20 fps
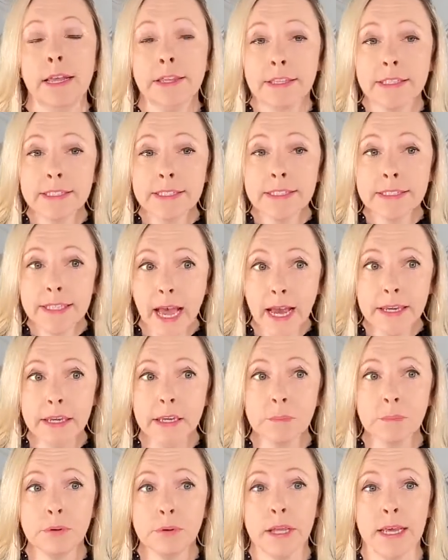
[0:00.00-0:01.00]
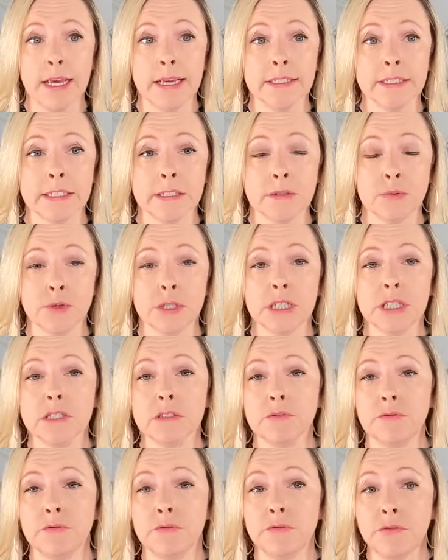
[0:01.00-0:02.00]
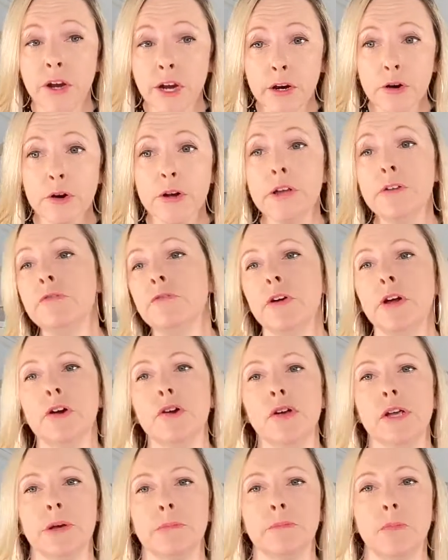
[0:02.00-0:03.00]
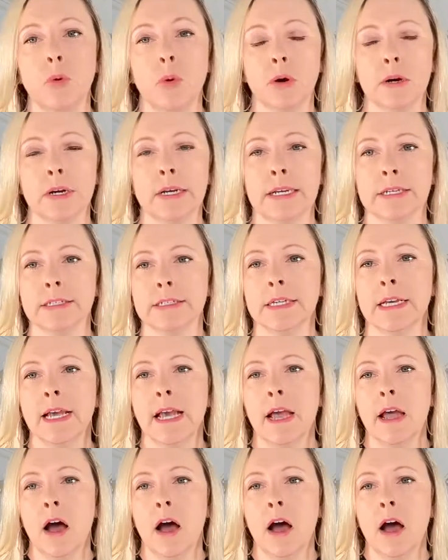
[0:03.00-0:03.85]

The second place, which is very, very important,